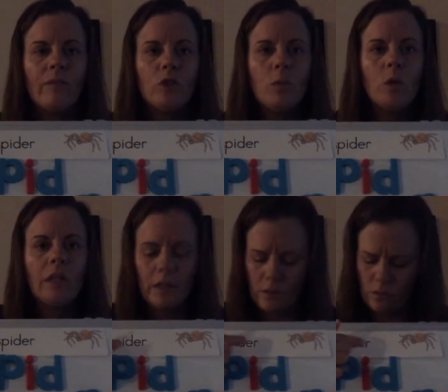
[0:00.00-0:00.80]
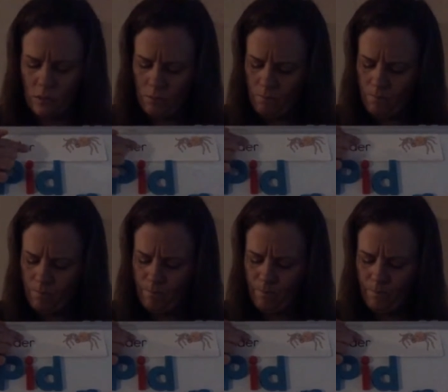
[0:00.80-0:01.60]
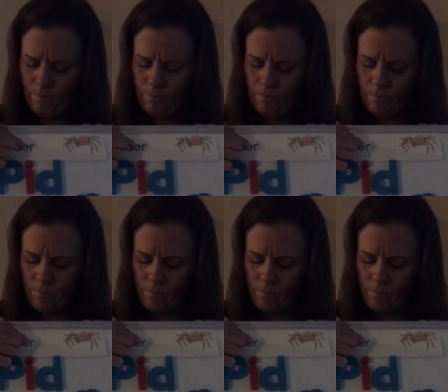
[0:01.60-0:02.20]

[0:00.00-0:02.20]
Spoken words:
have two more letters. Can